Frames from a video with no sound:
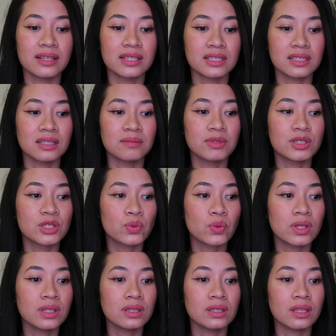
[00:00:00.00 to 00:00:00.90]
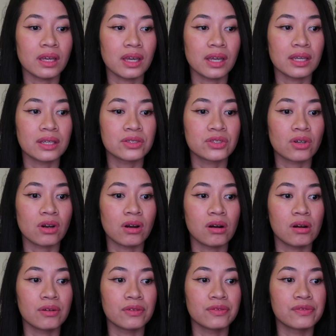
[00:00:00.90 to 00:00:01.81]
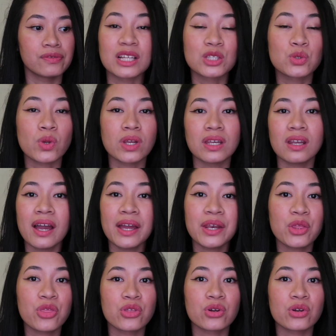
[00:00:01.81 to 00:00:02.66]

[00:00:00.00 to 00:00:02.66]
is in between the age of like 29,